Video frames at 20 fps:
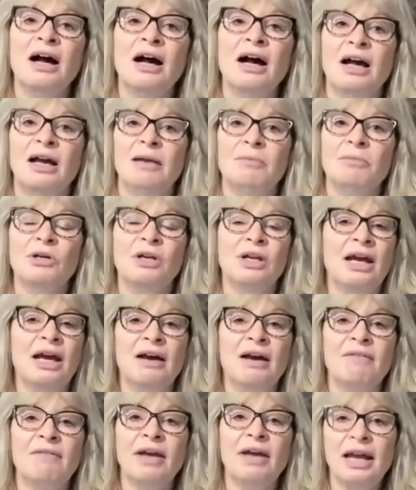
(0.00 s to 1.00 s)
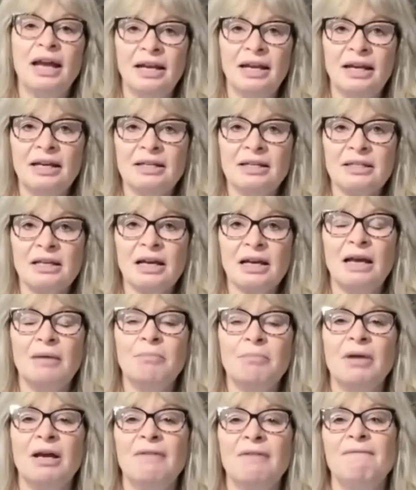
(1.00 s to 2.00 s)
I'm going to have headaches.
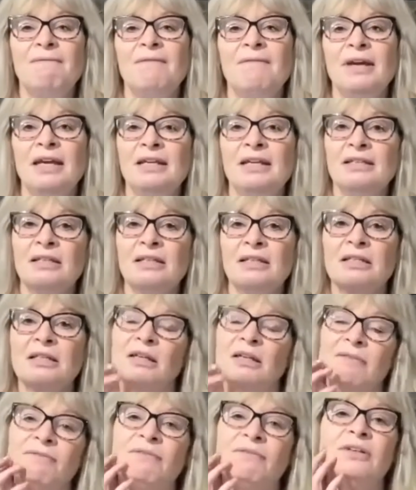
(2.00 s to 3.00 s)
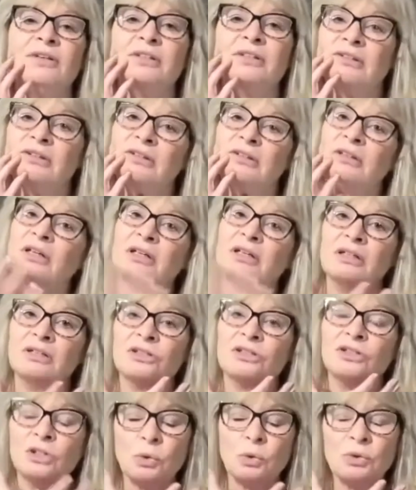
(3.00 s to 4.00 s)
I'm, my face is going to feel
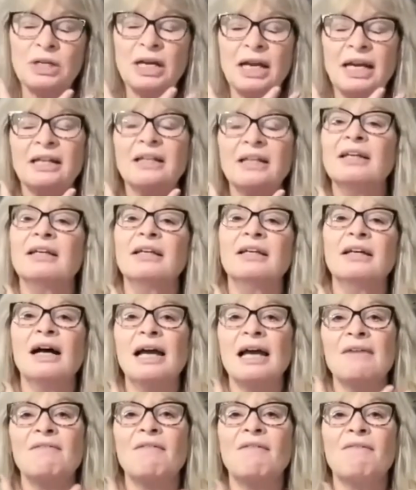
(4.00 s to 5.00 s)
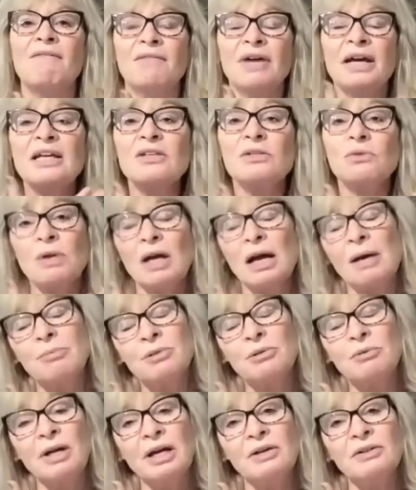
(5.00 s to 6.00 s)
so tight, like I have a vice
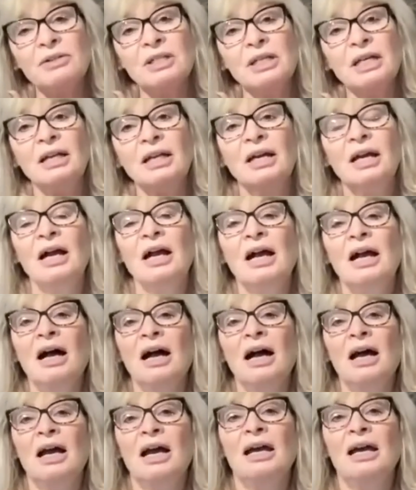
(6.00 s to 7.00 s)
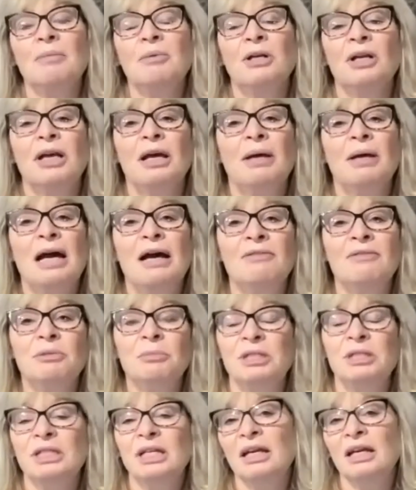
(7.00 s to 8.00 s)
wrapped around it. I am going to have to
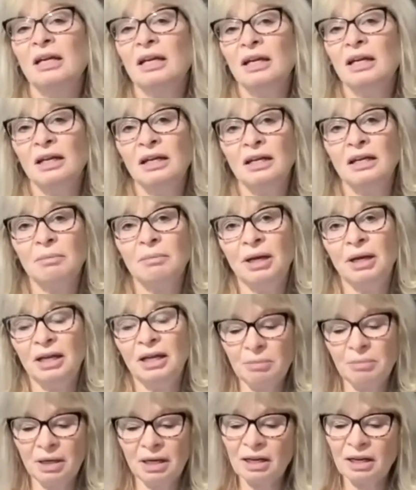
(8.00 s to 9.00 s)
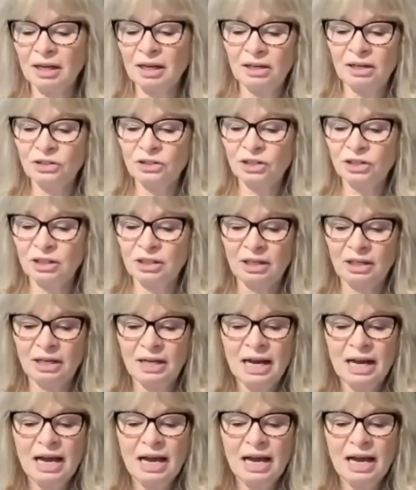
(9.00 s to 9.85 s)
be taking pain medication.